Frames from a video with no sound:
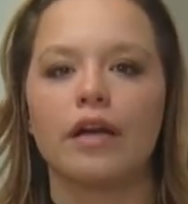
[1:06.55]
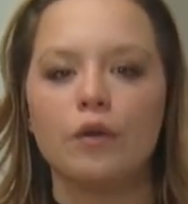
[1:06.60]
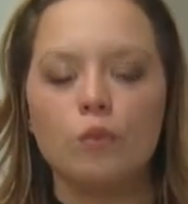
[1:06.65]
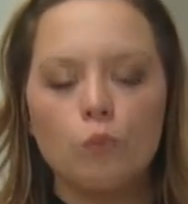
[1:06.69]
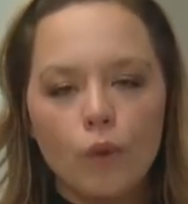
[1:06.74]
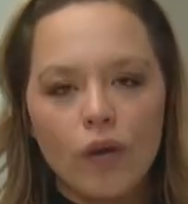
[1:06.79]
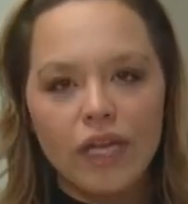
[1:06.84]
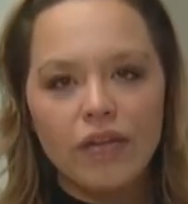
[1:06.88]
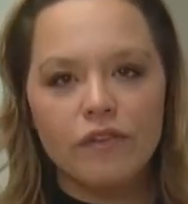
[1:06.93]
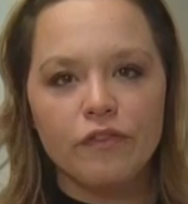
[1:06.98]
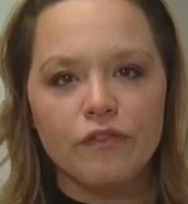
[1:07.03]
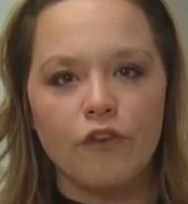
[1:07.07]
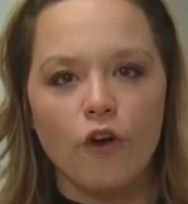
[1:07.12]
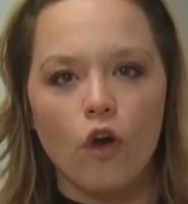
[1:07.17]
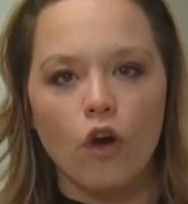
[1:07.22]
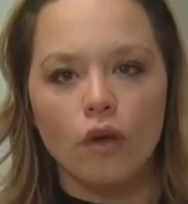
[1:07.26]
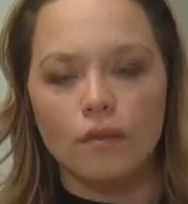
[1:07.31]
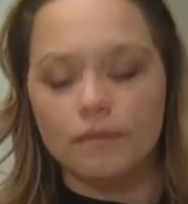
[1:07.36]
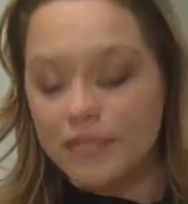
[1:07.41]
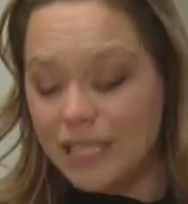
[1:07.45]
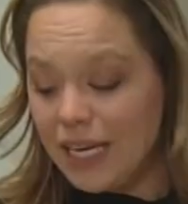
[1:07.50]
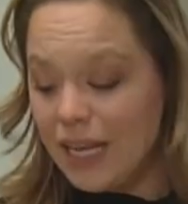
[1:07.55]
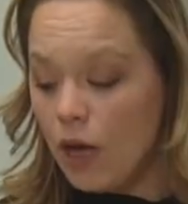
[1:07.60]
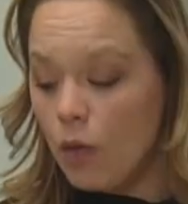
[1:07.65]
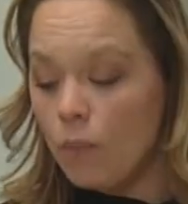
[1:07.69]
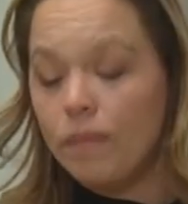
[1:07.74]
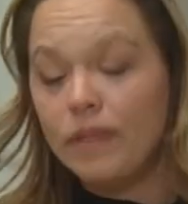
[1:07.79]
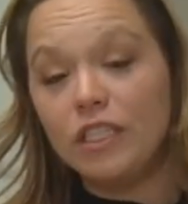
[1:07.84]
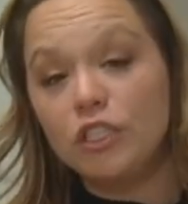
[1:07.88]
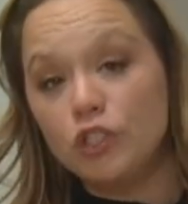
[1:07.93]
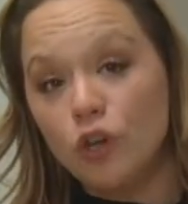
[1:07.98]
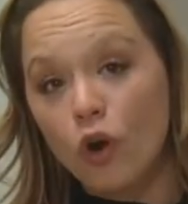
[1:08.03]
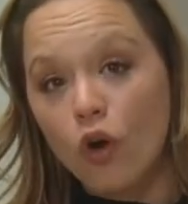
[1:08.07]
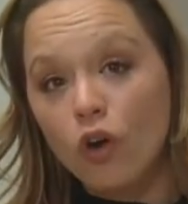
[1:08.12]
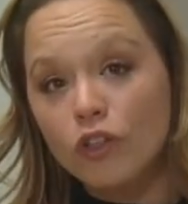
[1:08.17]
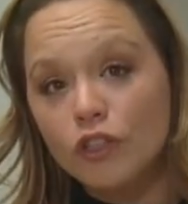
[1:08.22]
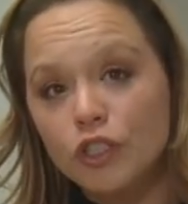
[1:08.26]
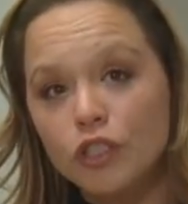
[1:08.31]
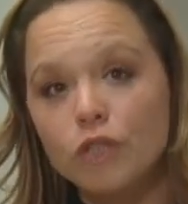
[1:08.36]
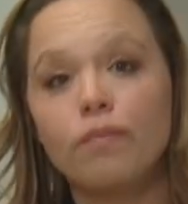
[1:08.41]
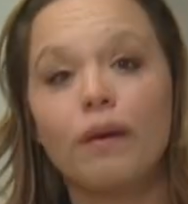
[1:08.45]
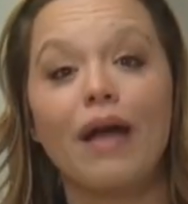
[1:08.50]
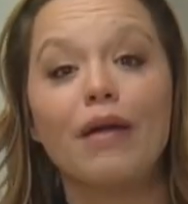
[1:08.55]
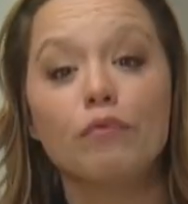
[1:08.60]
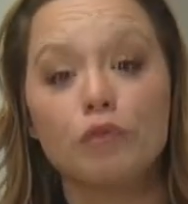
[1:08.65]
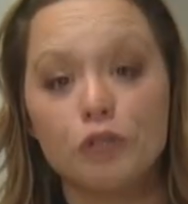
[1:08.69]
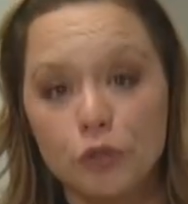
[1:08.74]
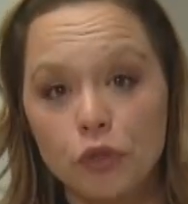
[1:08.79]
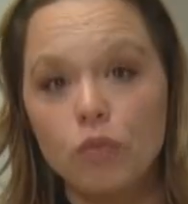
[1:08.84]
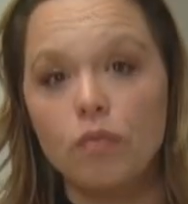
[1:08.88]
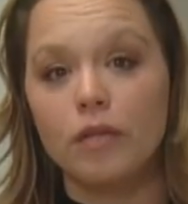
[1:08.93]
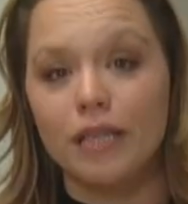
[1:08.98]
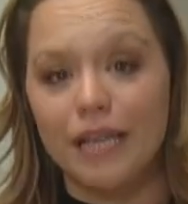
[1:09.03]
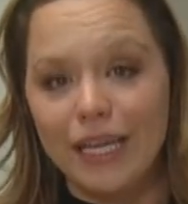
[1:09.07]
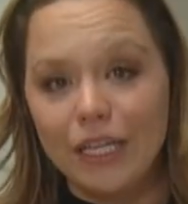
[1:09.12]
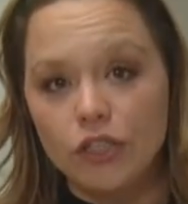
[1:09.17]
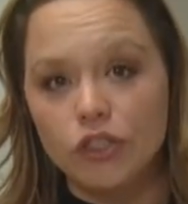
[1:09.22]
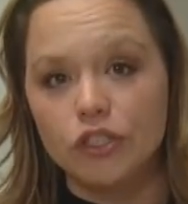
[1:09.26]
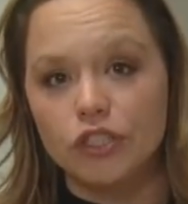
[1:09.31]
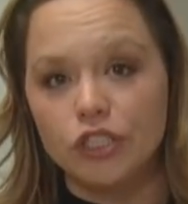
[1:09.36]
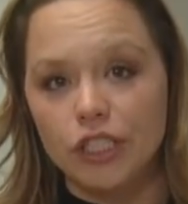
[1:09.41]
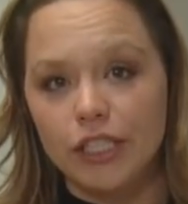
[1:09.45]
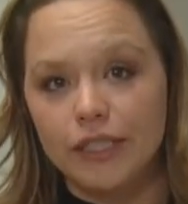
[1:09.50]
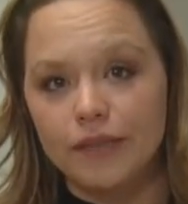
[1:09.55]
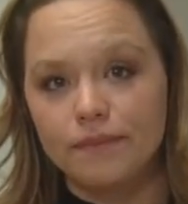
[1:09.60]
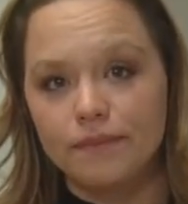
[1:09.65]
and wind farms and help be charged by renewable energy.